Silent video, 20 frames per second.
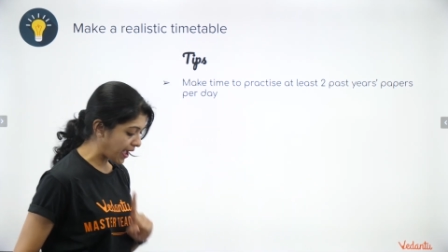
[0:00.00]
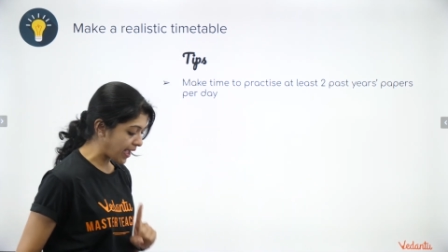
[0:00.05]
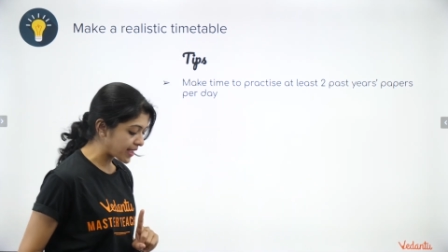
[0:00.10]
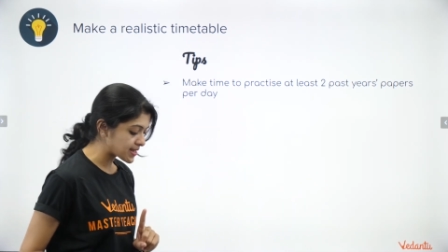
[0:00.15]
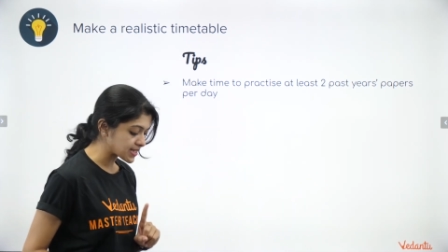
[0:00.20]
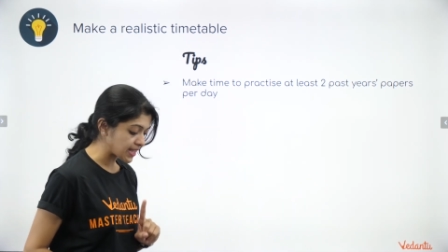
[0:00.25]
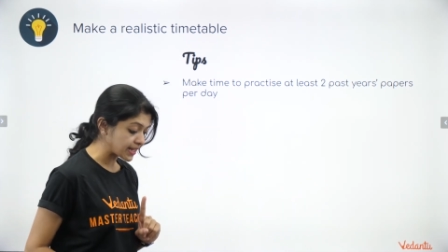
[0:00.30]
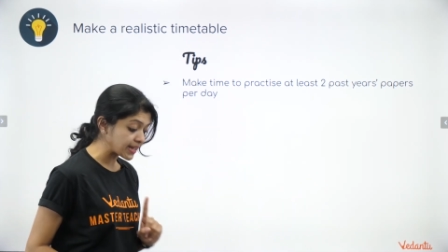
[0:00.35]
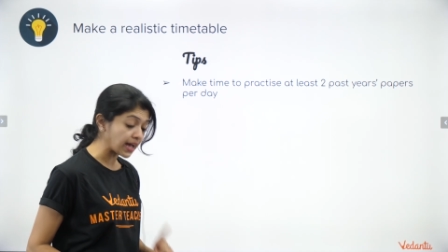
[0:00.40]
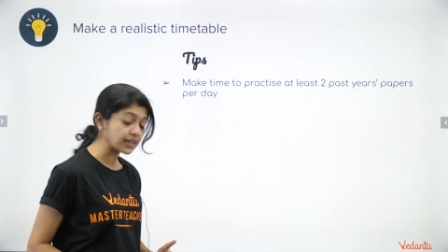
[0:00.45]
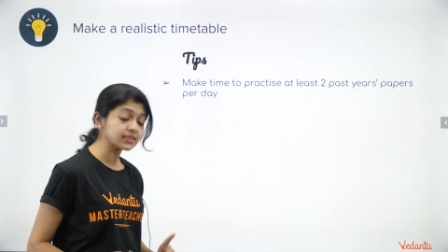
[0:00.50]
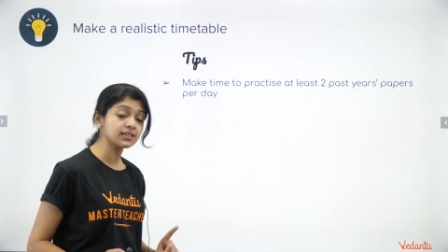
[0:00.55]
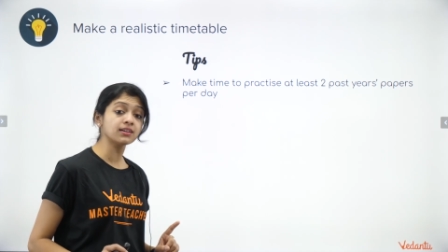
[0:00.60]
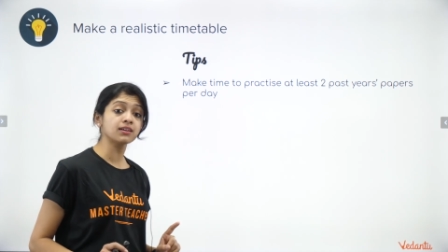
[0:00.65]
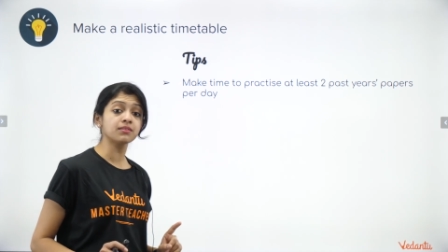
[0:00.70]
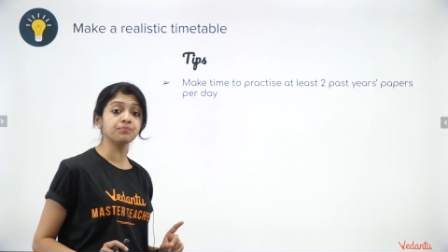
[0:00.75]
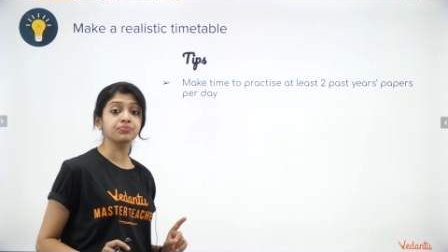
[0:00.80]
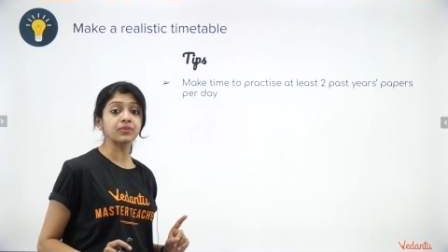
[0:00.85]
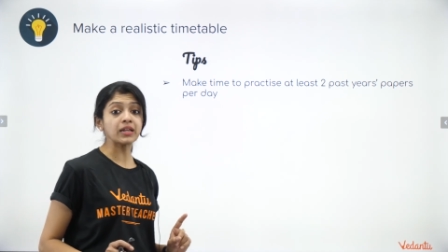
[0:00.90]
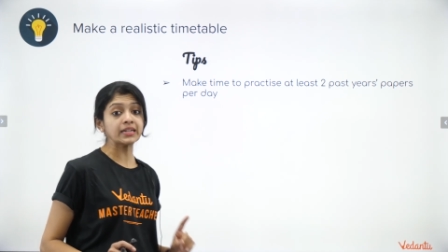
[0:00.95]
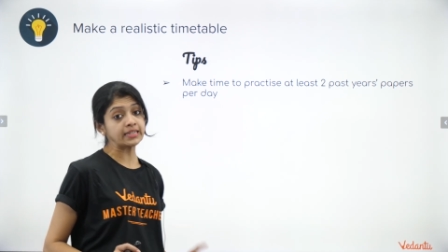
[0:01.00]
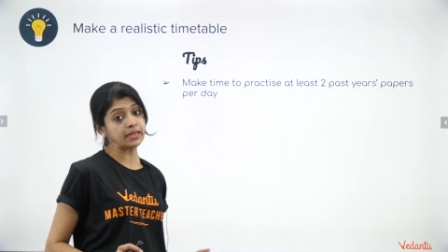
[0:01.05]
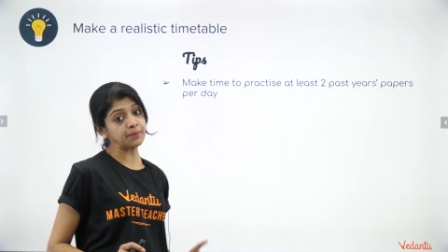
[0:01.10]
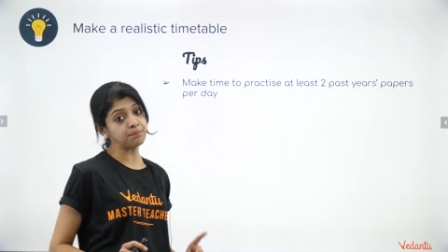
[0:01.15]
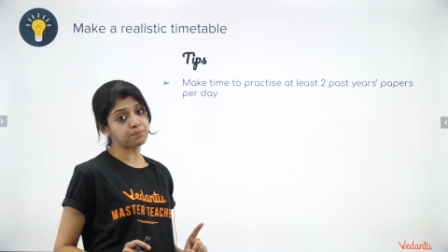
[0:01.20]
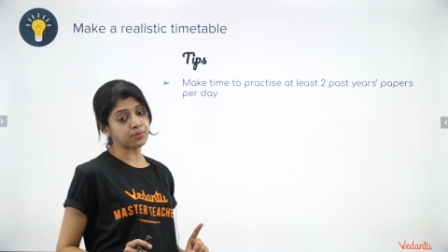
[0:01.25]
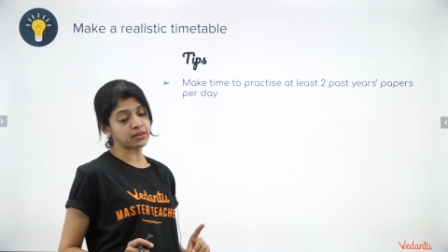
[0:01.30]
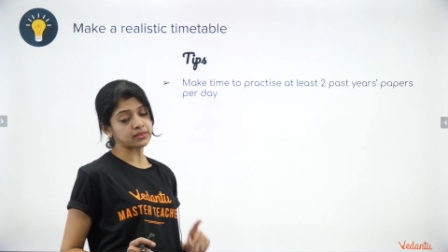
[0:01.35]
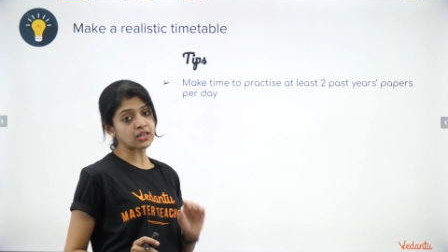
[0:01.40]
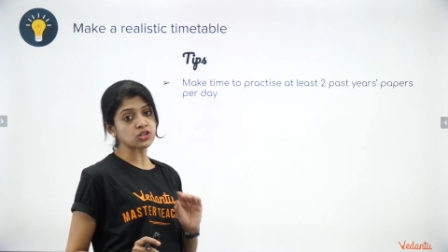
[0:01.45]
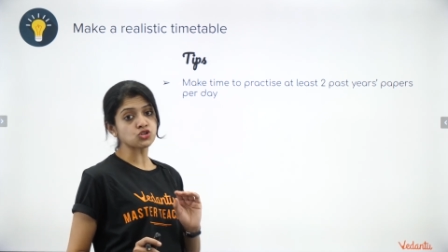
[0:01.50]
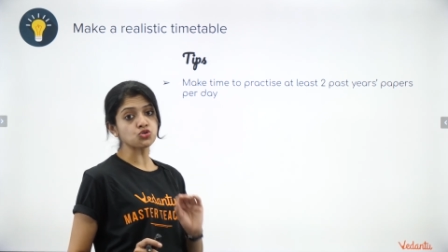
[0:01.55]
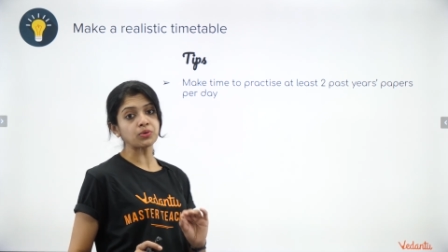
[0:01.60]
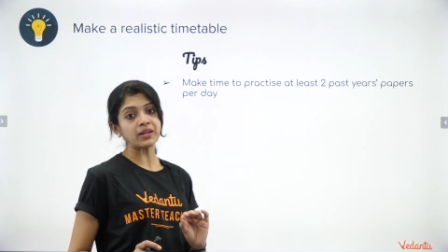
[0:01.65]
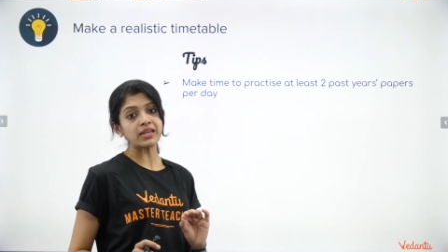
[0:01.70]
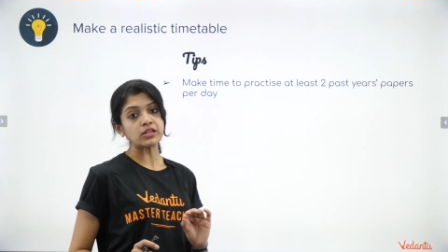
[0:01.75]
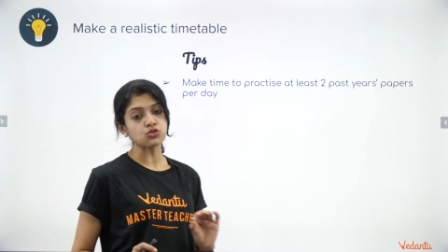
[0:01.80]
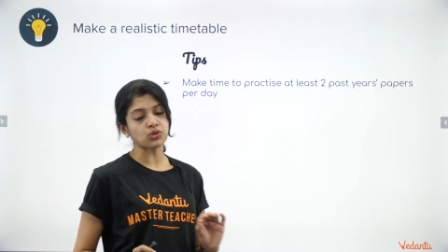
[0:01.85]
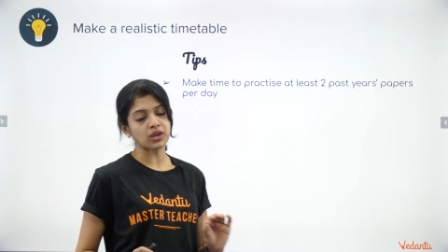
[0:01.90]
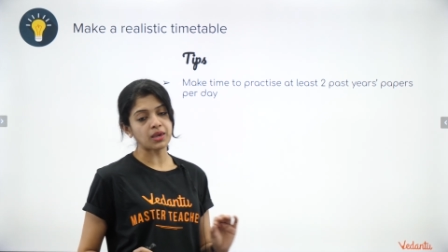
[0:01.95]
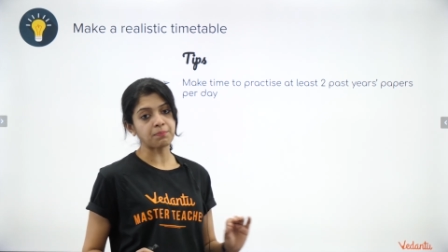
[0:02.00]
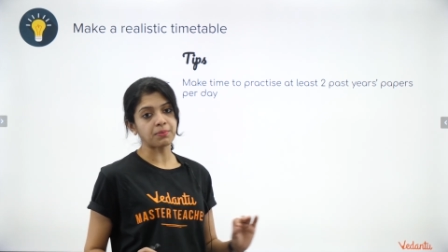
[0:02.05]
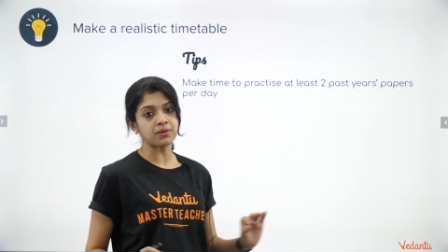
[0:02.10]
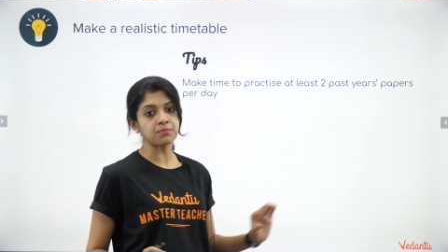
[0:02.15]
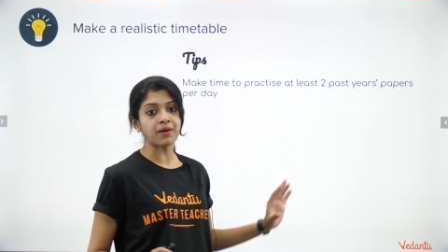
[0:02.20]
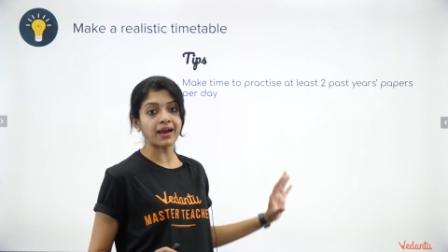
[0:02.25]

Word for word: And another tip that you need to keep in